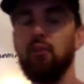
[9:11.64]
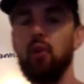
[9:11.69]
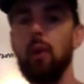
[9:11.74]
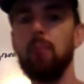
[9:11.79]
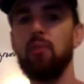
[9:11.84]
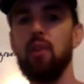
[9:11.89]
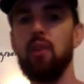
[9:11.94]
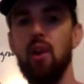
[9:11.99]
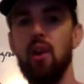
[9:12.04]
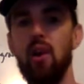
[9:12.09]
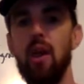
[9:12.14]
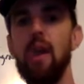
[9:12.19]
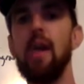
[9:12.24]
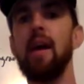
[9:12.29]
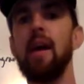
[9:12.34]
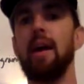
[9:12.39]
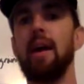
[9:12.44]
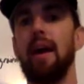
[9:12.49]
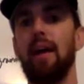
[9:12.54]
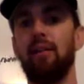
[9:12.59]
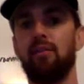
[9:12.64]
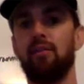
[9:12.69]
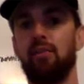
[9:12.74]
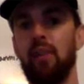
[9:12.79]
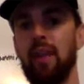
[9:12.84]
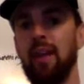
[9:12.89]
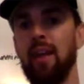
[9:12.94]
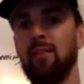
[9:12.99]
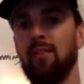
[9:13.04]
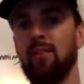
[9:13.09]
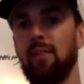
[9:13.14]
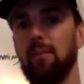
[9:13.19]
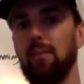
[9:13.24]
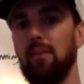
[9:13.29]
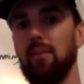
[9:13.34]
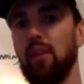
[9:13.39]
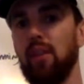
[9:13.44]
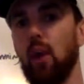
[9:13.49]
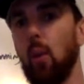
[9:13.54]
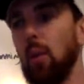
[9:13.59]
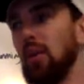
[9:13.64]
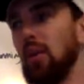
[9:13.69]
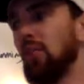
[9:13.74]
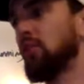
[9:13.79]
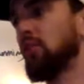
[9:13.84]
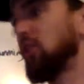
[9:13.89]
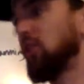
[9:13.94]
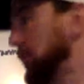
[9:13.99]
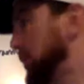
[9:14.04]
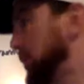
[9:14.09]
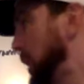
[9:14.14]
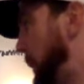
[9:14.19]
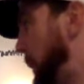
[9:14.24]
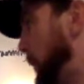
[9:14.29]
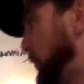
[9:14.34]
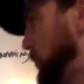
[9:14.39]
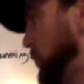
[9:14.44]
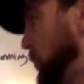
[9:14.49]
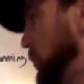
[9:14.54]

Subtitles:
ups here. It's things that we should be able to